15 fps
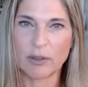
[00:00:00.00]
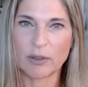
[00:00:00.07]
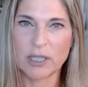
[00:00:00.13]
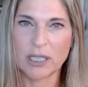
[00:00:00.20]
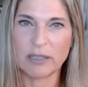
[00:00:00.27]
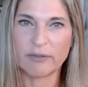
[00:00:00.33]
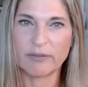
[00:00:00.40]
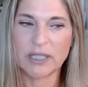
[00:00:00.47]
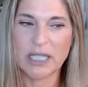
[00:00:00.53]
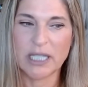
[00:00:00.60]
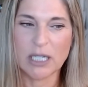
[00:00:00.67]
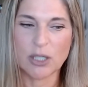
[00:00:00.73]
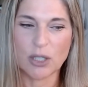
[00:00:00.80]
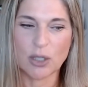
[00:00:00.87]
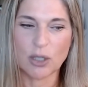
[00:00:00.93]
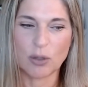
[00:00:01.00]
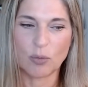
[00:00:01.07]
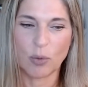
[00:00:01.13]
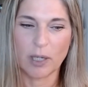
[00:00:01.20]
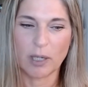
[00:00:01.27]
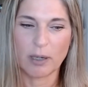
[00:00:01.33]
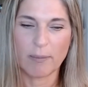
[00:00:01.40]
There's an invitation you'd
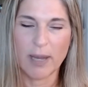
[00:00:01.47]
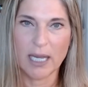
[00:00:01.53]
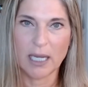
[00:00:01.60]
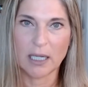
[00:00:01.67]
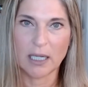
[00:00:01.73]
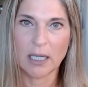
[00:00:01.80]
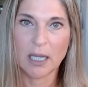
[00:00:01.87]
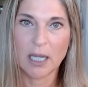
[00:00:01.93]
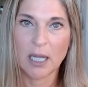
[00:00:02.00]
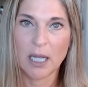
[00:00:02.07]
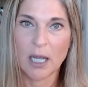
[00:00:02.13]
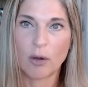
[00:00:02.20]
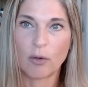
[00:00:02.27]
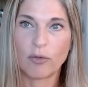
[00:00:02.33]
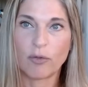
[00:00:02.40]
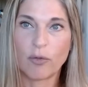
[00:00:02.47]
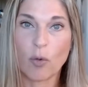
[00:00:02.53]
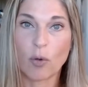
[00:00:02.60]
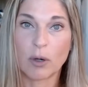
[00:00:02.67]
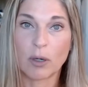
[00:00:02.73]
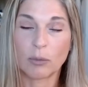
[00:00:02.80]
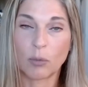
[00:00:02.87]
want to make
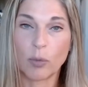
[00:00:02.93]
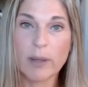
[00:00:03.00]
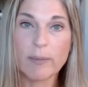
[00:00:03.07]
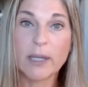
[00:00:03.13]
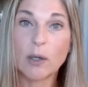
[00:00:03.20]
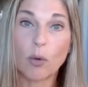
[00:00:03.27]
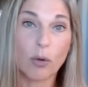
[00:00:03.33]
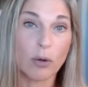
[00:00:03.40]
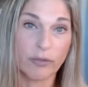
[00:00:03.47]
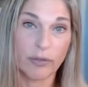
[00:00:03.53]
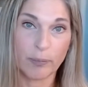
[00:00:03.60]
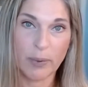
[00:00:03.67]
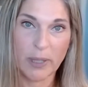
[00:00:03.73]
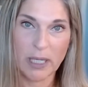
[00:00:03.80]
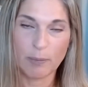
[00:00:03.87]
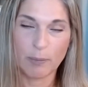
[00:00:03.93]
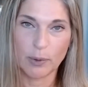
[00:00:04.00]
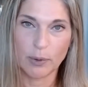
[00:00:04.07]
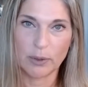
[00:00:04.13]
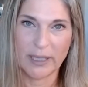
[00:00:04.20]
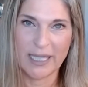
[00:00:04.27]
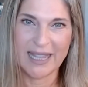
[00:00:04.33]
for women or for
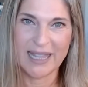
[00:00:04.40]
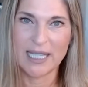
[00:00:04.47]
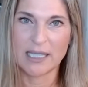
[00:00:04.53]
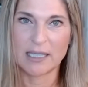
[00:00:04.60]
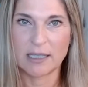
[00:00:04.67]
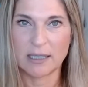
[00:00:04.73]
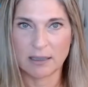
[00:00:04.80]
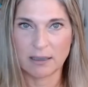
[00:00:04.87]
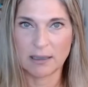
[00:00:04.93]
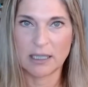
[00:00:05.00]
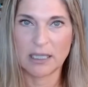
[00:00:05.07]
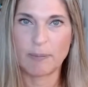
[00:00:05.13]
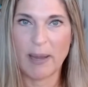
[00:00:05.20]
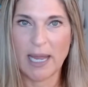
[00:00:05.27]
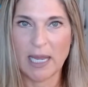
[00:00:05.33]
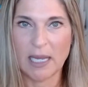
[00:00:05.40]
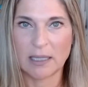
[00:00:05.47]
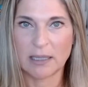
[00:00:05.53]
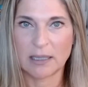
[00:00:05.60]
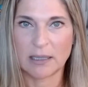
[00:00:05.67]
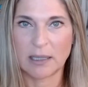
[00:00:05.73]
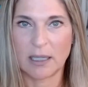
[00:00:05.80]
people in this
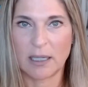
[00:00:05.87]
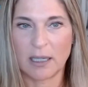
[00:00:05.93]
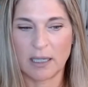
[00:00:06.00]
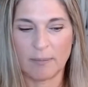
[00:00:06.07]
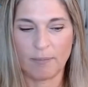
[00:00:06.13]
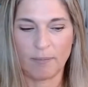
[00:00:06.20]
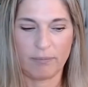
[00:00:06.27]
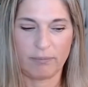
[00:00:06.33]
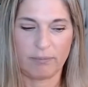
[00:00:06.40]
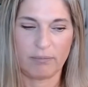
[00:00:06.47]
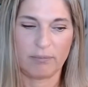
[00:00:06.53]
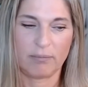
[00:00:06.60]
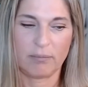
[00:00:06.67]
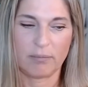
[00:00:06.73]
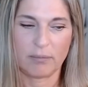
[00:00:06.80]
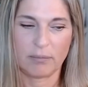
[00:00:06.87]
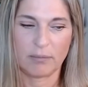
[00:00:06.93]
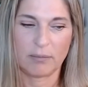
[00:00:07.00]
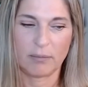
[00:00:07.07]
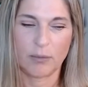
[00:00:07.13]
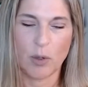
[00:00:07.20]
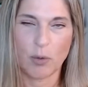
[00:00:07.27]
space. Um,
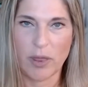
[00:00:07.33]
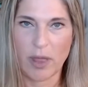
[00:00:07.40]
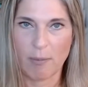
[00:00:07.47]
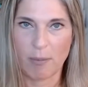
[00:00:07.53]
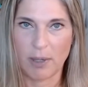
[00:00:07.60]
what would that